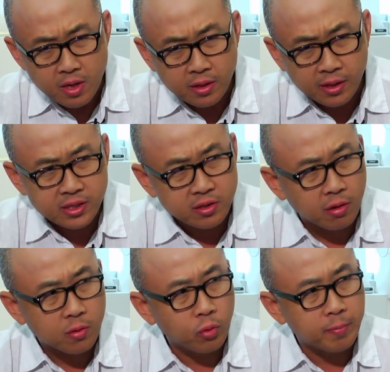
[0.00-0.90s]
the
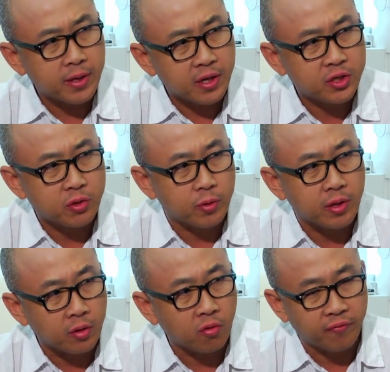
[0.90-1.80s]
stock will be issued with
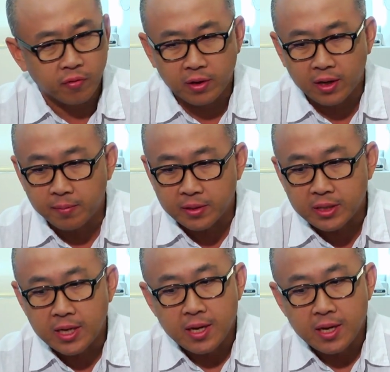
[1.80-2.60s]
the no vote element.